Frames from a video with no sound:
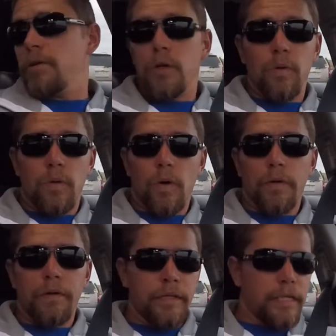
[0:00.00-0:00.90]
new
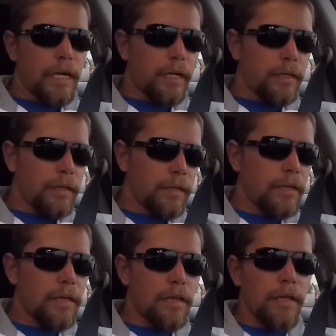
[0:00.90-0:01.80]
cold air intake,
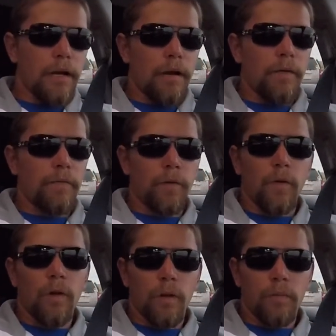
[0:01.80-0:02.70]
their
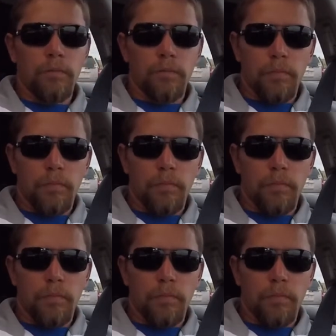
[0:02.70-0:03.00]
full